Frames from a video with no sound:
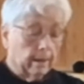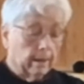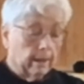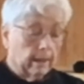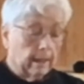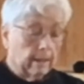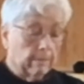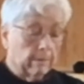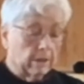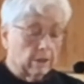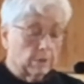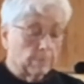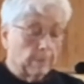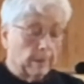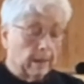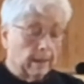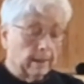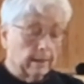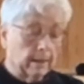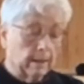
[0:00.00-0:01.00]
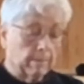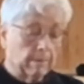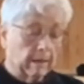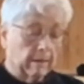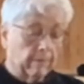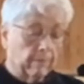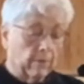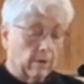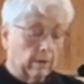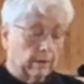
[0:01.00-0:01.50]
He responded
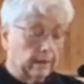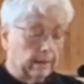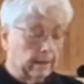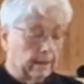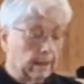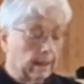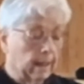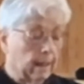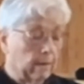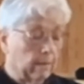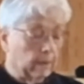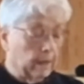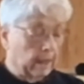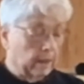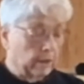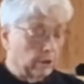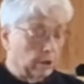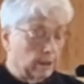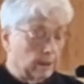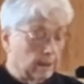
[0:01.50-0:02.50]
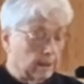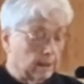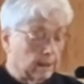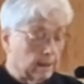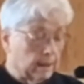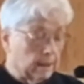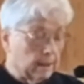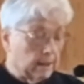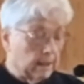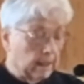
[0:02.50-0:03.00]
by falling down at
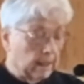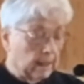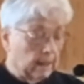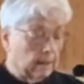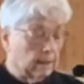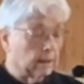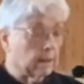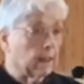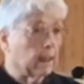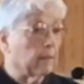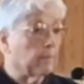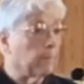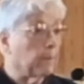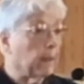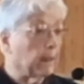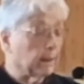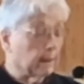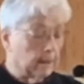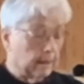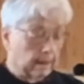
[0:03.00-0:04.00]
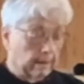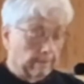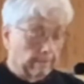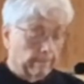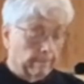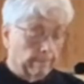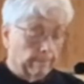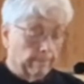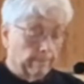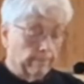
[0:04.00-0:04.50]
Jesus' knees and begged
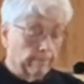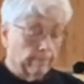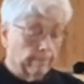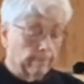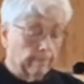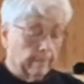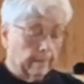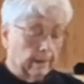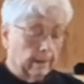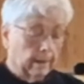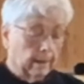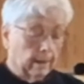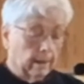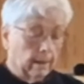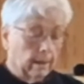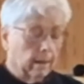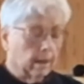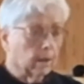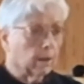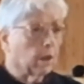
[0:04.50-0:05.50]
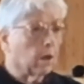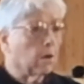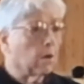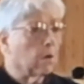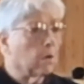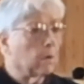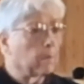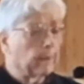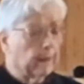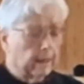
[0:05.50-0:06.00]
him,
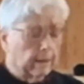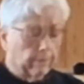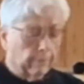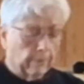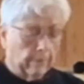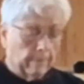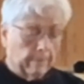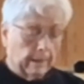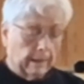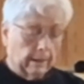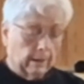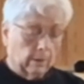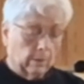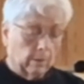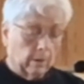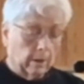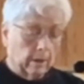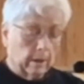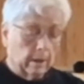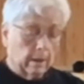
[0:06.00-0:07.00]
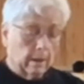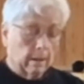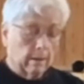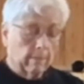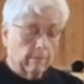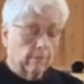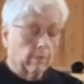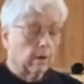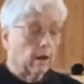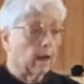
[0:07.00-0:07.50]
"Go away from me, Lord,
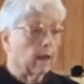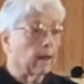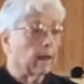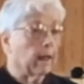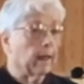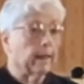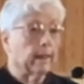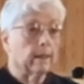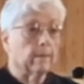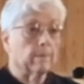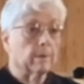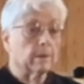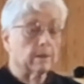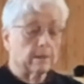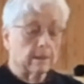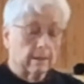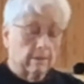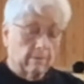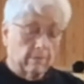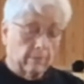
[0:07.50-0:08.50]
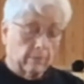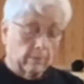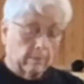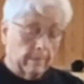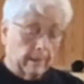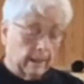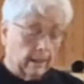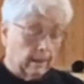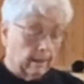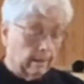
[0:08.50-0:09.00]
for I am a sinful
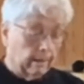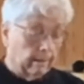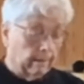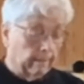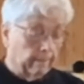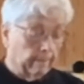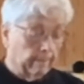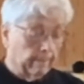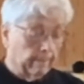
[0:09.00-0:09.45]
man."